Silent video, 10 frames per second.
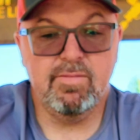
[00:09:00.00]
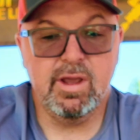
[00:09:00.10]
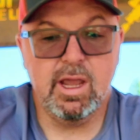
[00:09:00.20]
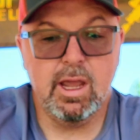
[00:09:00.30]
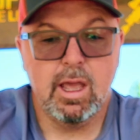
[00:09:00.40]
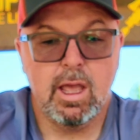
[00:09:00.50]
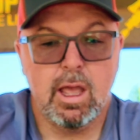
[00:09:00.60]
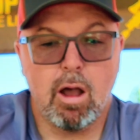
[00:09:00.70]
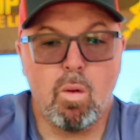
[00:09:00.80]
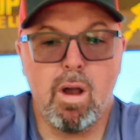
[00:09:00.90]
to be
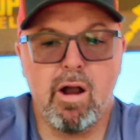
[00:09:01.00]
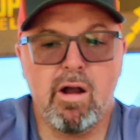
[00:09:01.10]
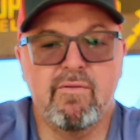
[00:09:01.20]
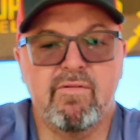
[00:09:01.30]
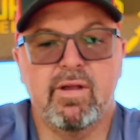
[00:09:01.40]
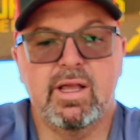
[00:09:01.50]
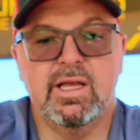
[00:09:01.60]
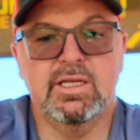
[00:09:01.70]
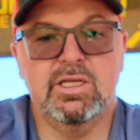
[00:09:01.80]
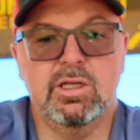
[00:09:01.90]
aware of
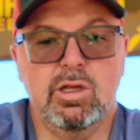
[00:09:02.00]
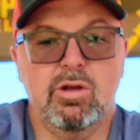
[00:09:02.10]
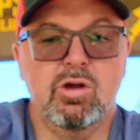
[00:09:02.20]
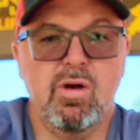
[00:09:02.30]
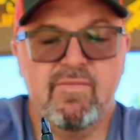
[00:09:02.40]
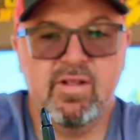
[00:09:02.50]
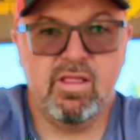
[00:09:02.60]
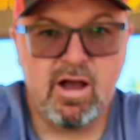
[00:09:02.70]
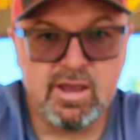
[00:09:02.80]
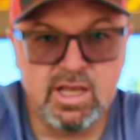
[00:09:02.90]
is you do have a
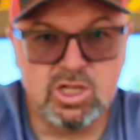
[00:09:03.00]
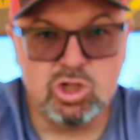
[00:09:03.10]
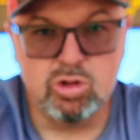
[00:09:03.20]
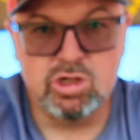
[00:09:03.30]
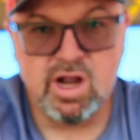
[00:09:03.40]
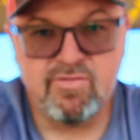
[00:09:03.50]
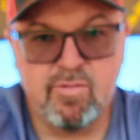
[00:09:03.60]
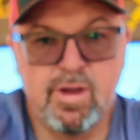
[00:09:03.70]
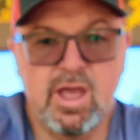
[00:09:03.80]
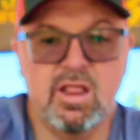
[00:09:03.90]
locking
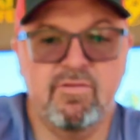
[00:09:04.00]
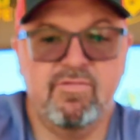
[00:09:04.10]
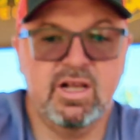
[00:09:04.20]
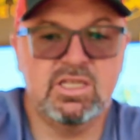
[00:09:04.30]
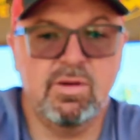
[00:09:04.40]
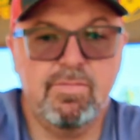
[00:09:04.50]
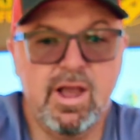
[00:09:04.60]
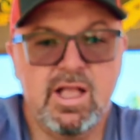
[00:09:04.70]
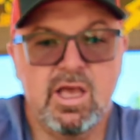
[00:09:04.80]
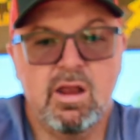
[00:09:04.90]
screwdriver bit in the Flex
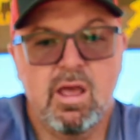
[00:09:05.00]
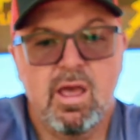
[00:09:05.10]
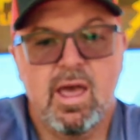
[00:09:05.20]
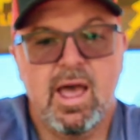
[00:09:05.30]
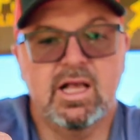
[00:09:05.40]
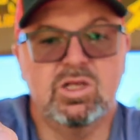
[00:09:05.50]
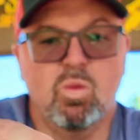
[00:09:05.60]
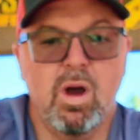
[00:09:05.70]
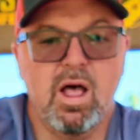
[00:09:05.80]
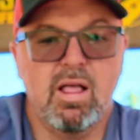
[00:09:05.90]
Companion as
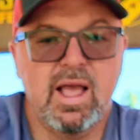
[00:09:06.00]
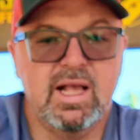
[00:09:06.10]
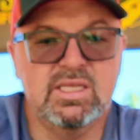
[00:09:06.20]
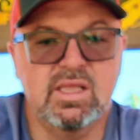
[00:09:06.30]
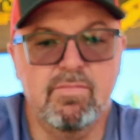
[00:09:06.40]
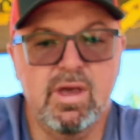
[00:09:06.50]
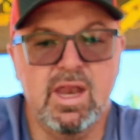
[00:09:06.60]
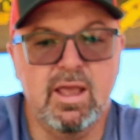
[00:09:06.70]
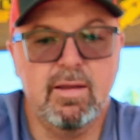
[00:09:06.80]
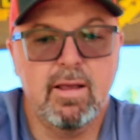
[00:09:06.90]
well as the
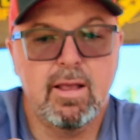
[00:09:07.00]
Mini,